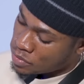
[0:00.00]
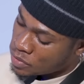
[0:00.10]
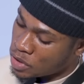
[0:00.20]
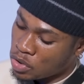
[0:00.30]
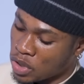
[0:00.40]

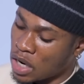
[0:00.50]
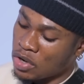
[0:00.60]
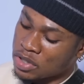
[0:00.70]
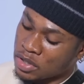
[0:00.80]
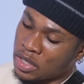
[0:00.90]
that
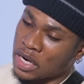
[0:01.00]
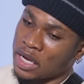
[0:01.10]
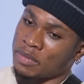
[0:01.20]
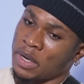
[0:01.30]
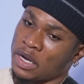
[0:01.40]
was really
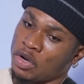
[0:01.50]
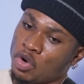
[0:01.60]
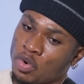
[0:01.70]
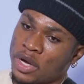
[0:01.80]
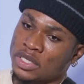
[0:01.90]
like my
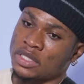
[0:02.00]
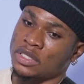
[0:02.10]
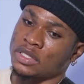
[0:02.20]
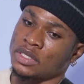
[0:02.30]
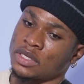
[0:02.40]

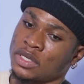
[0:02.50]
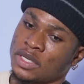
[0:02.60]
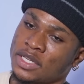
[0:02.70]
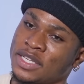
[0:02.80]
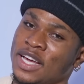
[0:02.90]
lowest.
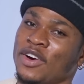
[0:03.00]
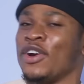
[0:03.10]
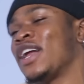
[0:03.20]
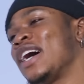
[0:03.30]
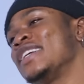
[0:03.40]
Then
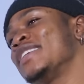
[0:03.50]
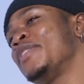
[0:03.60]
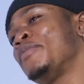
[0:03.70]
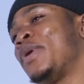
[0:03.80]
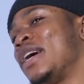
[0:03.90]
another
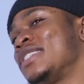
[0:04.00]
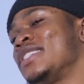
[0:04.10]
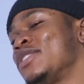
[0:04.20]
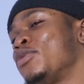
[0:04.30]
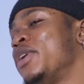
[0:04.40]
part
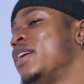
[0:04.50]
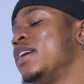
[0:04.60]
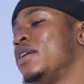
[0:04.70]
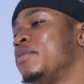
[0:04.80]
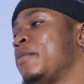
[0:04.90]
is
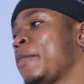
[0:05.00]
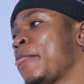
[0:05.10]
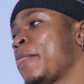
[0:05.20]
when